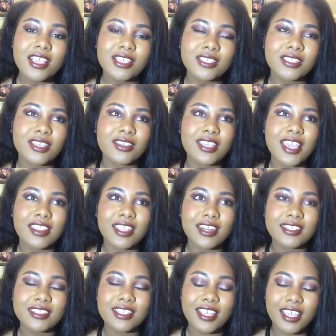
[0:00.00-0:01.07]
So yeah, that
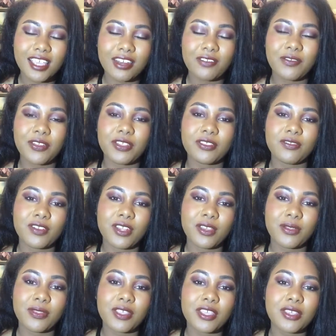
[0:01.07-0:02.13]
is it for this
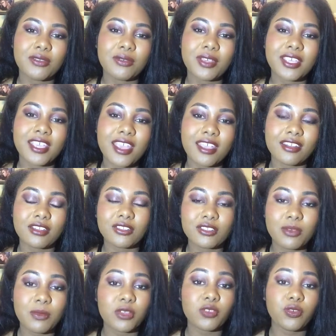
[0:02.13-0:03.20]
video. Thank you again
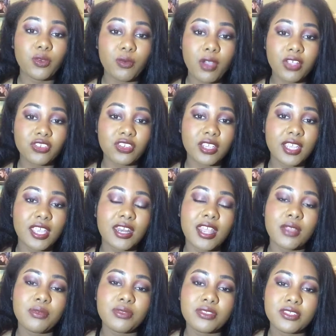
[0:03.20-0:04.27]
so much for watching, and
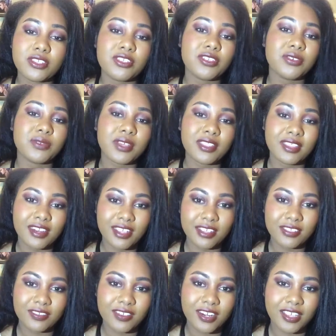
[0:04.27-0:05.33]
I will see you in the
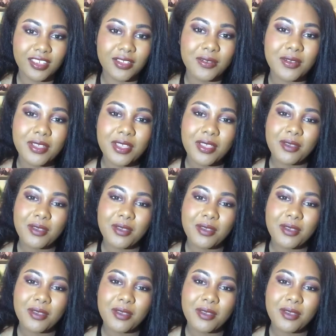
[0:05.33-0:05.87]
next video.